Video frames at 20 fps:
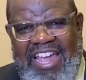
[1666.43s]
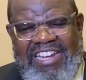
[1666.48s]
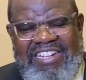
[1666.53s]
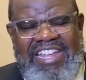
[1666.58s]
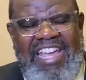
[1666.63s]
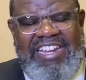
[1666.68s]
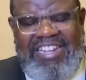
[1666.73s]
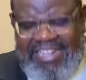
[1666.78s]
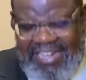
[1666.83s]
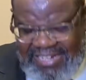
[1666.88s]

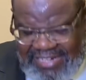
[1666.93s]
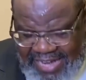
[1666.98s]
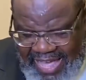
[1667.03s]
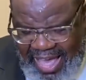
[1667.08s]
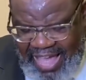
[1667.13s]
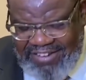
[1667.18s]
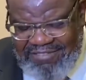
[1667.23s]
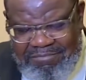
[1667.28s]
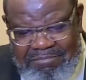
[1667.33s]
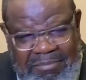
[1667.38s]
they did
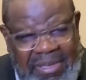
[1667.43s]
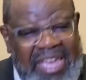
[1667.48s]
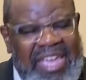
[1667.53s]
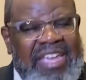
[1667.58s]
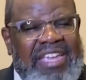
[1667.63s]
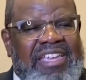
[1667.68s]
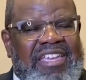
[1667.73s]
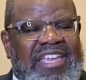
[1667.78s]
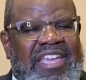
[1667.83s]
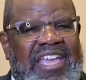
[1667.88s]
not
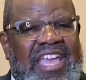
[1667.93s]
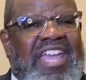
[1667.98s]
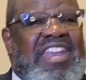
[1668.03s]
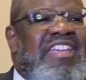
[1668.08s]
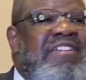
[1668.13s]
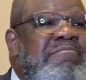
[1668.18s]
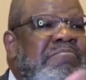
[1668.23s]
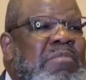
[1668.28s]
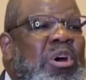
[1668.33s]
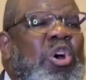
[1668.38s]
make
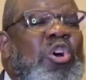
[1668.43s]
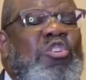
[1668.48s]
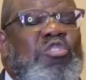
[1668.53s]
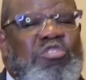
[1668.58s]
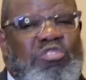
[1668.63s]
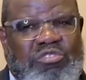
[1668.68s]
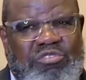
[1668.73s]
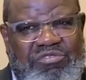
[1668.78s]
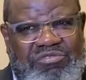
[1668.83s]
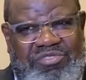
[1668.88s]
any
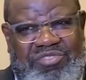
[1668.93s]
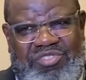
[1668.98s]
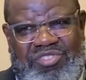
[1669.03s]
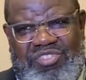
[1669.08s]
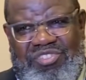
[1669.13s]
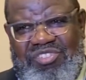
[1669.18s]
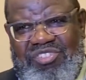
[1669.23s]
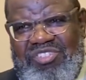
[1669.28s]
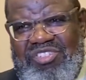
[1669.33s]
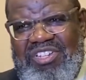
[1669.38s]

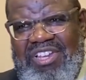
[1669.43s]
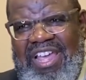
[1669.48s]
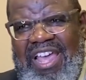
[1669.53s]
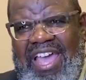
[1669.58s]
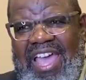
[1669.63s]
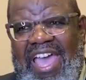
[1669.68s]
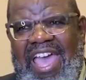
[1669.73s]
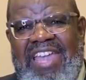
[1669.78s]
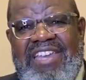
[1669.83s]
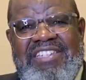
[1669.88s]
moves
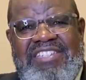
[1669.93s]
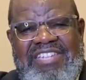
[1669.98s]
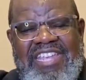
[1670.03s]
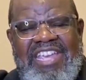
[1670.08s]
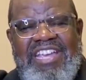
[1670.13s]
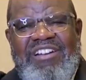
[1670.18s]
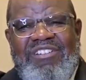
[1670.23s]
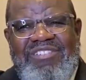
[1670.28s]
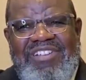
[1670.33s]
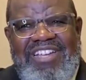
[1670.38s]

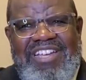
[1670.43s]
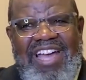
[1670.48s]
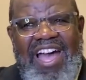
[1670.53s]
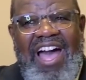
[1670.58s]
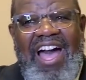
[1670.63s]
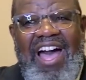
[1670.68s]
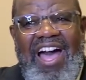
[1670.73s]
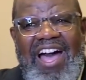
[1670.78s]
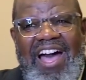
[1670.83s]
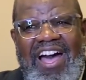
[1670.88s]
until
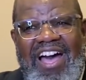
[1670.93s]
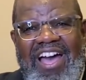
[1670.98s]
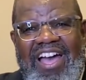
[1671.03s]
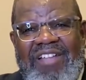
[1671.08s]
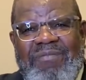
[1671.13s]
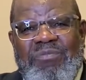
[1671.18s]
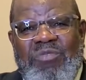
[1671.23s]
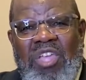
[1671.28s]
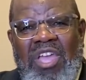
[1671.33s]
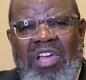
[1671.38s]

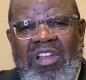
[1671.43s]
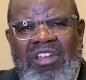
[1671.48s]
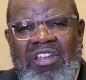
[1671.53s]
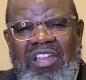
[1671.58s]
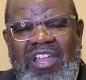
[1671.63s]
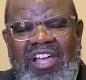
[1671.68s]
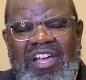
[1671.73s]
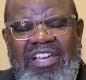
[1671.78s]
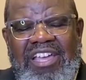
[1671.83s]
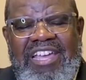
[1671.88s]
God
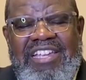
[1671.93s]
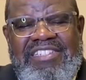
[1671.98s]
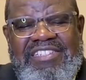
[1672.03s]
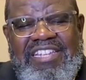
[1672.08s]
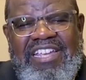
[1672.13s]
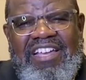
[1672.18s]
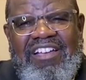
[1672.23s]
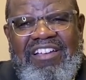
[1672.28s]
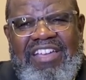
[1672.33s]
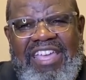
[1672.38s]
look,
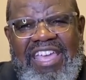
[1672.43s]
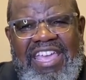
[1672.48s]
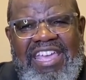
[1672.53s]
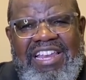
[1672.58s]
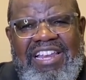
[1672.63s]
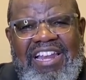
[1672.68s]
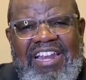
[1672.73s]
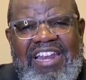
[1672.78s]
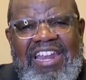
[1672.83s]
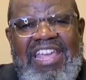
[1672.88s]
until he
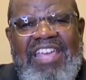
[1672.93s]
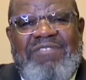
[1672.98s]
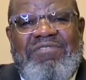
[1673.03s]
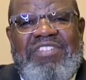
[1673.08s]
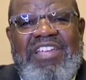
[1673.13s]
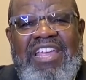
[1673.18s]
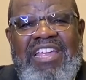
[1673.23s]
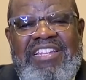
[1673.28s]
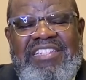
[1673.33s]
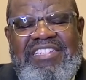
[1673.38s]

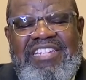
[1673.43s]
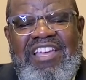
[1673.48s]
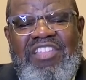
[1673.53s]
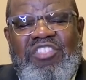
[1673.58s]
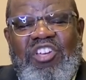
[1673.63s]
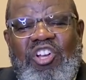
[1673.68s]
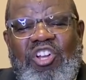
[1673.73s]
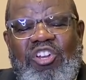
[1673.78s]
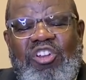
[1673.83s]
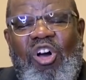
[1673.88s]
lifted, until
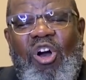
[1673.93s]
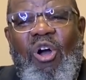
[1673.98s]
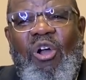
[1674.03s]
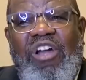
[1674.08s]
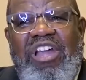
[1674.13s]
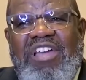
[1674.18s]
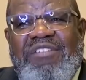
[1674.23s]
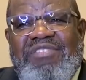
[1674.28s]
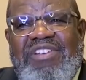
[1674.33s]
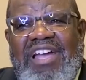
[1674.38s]
the
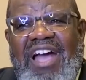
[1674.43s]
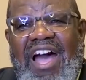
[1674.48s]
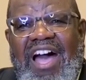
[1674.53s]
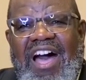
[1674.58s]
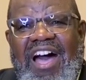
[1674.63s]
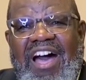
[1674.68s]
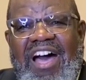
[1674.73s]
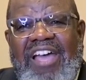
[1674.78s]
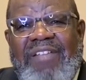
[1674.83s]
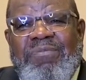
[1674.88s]
glory of
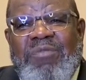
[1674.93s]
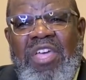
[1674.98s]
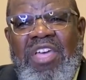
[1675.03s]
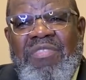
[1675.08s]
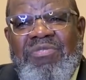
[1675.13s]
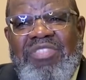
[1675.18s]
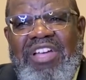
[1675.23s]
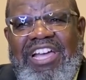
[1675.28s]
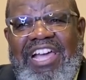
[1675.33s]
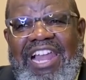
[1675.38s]
God,
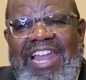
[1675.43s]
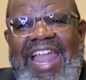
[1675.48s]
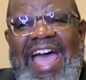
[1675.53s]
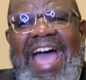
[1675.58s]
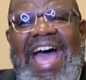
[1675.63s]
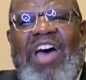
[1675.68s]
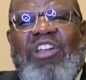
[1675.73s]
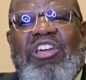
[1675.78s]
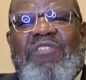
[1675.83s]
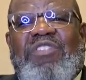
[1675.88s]
the
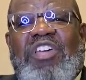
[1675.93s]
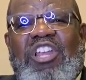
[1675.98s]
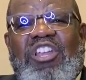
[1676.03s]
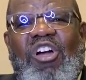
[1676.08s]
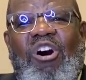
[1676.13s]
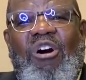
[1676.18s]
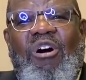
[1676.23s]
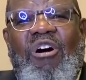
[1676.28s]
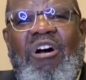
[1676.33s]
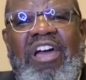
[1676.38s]
cloud of the
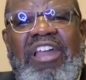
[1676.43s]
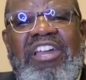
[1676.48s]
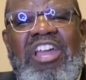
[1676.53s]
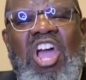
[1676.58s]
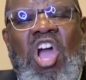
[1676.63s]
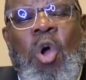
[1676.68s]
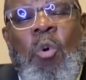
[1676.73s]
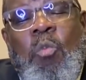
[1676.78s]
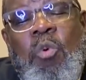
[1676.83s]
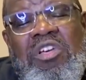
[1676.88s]
Lord
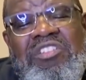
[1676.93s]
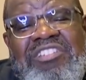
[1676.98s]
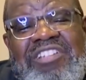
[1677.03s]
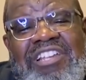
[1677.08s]
was